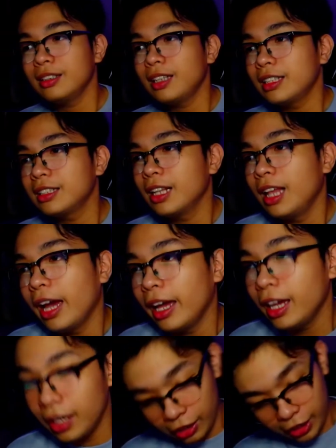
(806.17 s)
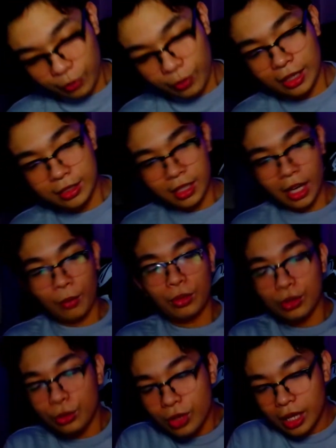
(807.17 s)
That's a lie. Anyways, I
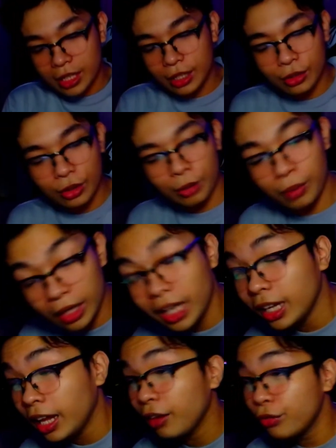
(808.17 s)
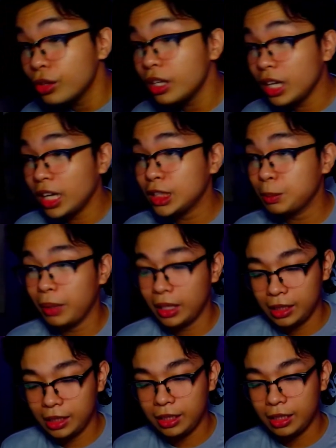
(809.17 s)
wouldn't do that either. Again, heavier than I
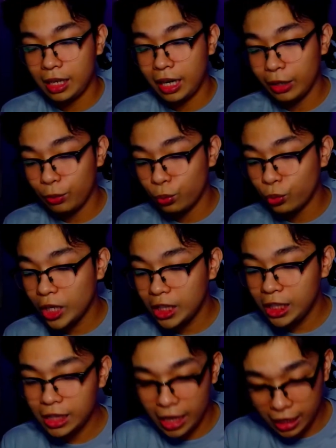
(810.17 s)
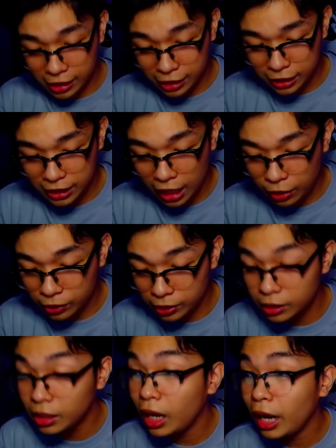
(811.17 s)
expected. I really like the
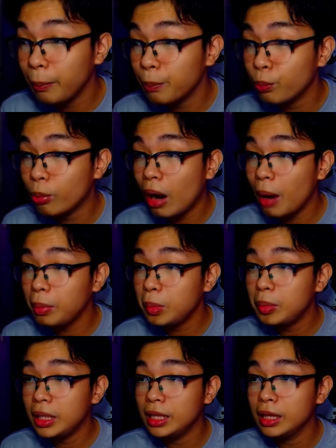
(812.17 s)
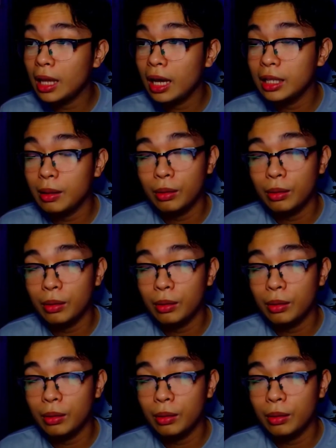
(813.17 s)
sound. I'm probably not.